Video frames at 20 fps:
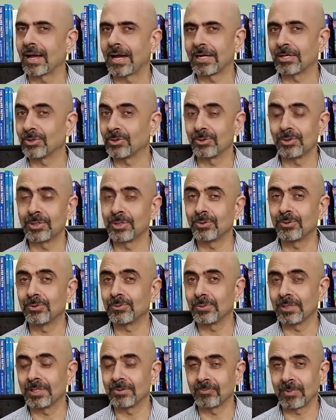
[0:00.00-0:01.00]
I told
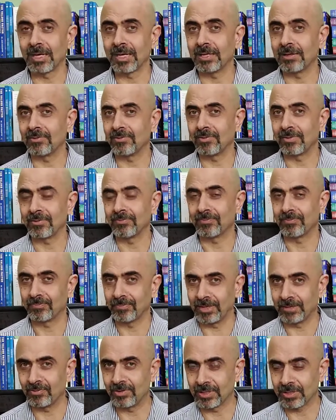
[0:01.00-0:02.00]
you in my
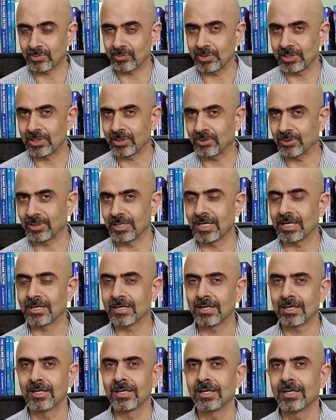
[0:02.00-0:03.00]
previous video
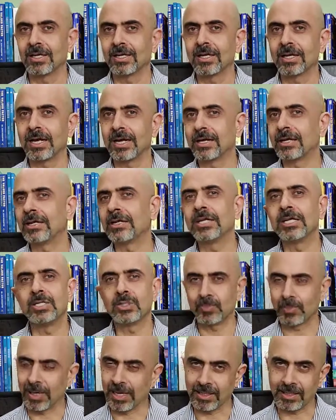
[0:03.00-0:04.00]
that it needs
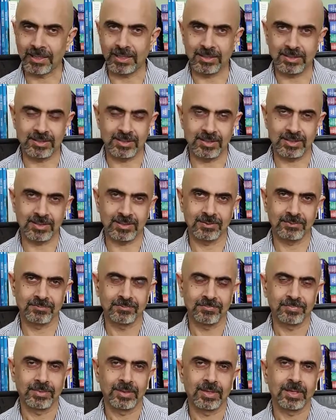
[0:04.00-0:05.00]
practice.
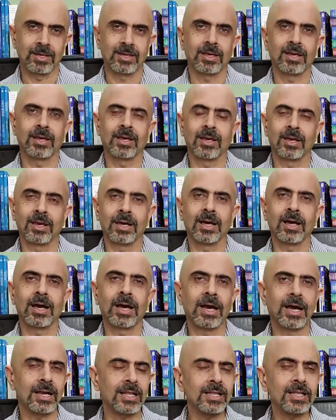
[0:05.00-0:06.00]

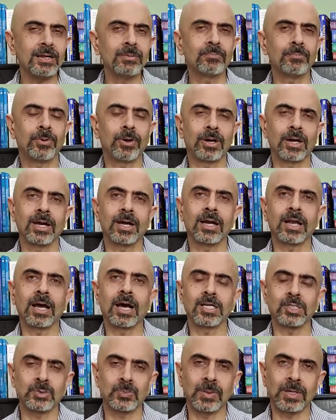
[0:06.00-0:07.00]
Another important
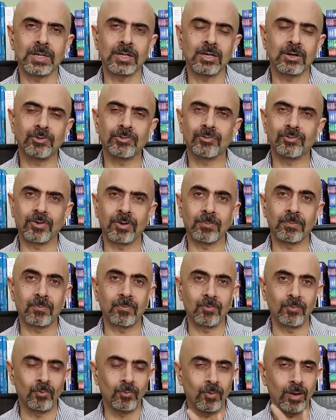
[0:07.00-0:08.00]
aspect of
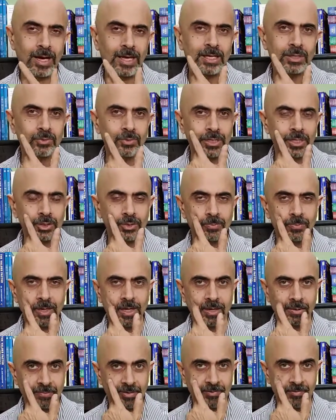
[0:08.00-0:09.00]
why you need to
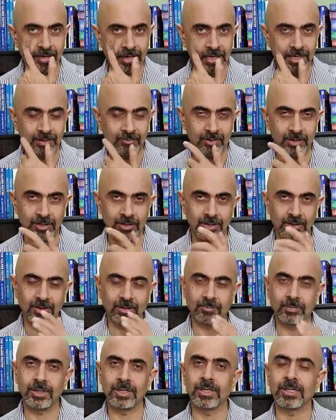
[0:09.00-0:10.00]
become effective in your
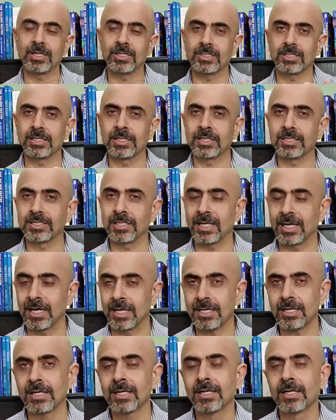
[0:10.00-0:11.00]
communication is
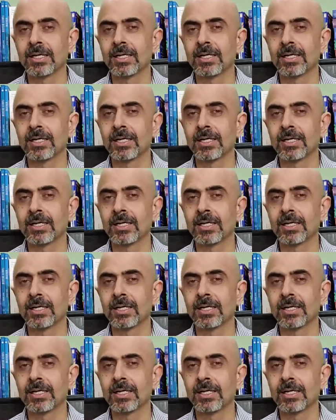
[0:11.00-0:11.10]
that